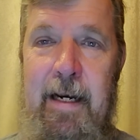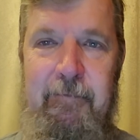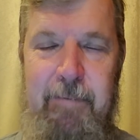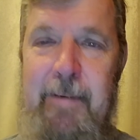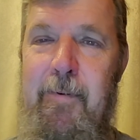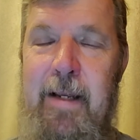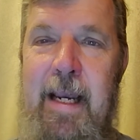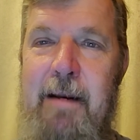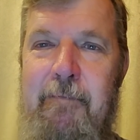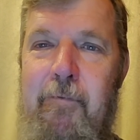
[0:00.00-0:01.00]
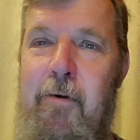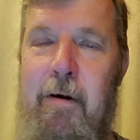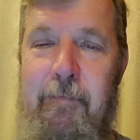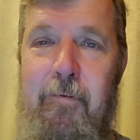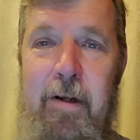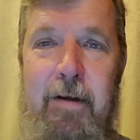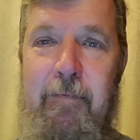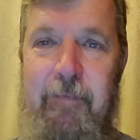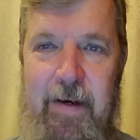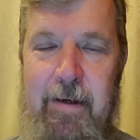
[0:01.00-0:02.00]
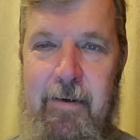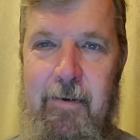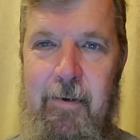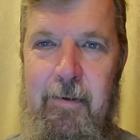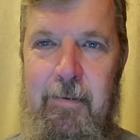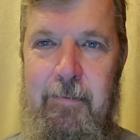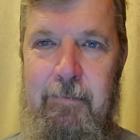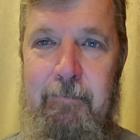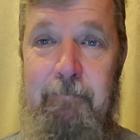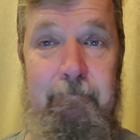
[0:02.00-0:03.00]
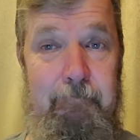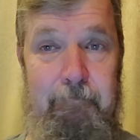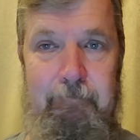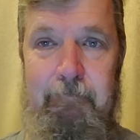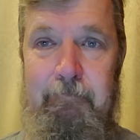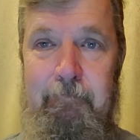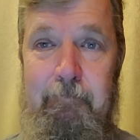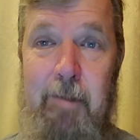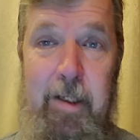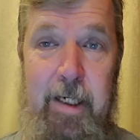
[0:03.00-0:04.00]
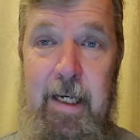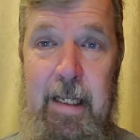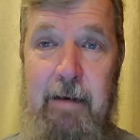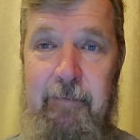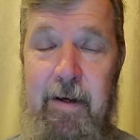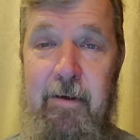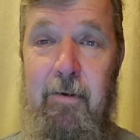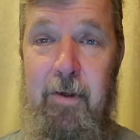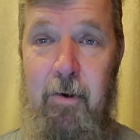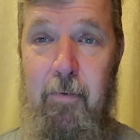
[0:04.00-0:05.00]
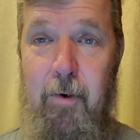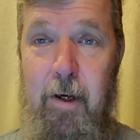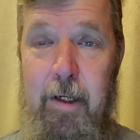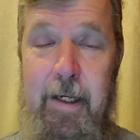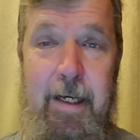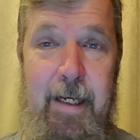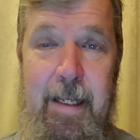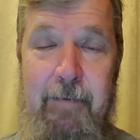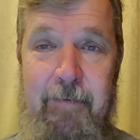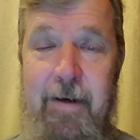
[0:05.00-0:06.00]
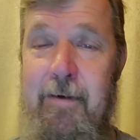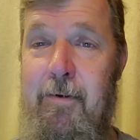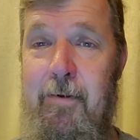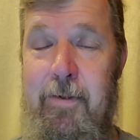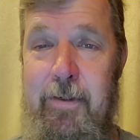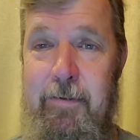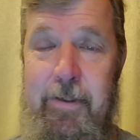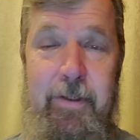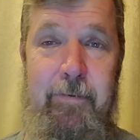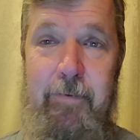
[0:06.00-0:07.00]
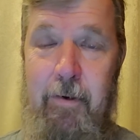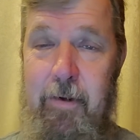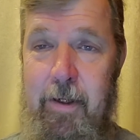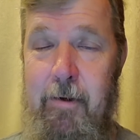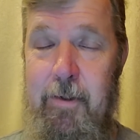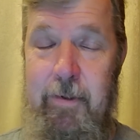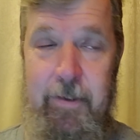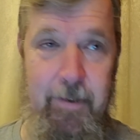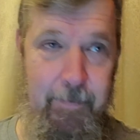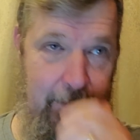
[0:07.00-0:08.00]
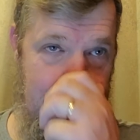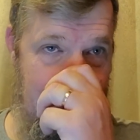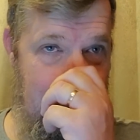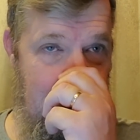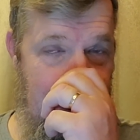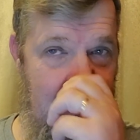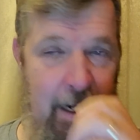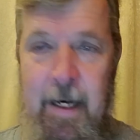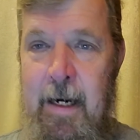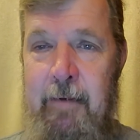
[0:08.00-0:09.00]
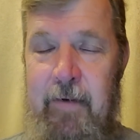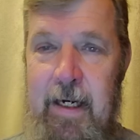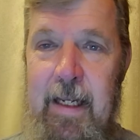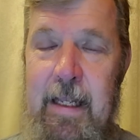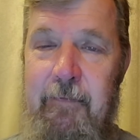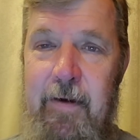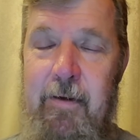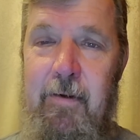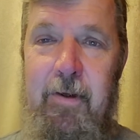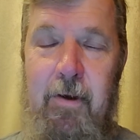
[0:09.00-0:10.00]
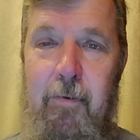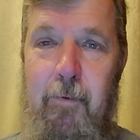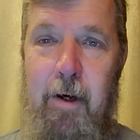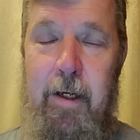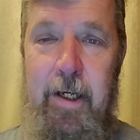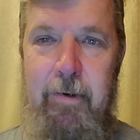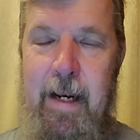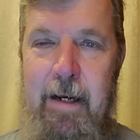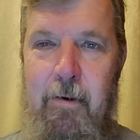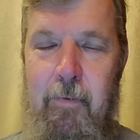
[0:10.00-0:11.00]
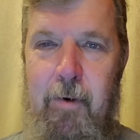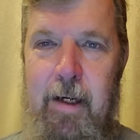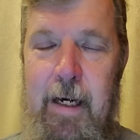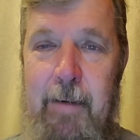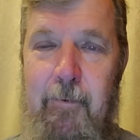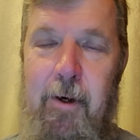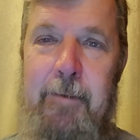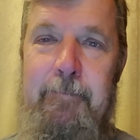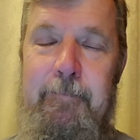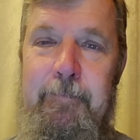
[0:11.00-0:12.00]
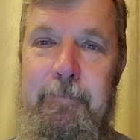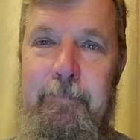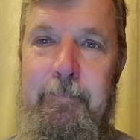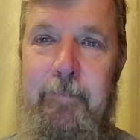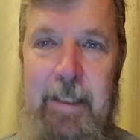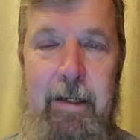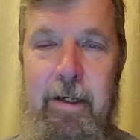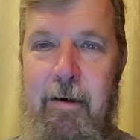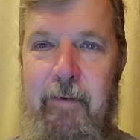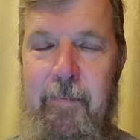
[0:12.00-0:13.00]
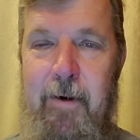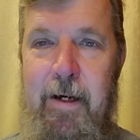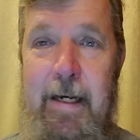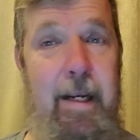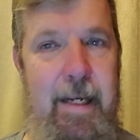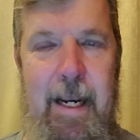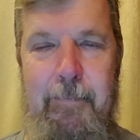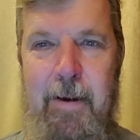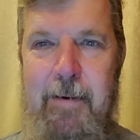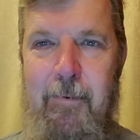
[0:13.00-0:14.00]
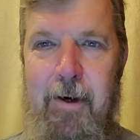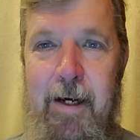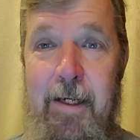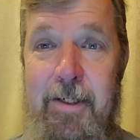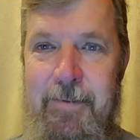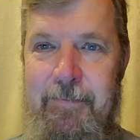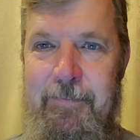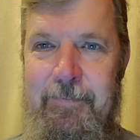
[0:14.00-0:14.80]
If people can't afford their vehicle, well, you need that vehicle to go to work. You need that vehicle to go to the grocery store. If you need that vehicle to go to work and you can't go to work anymore, now you don't have any money. Now you can't pay your mortgage.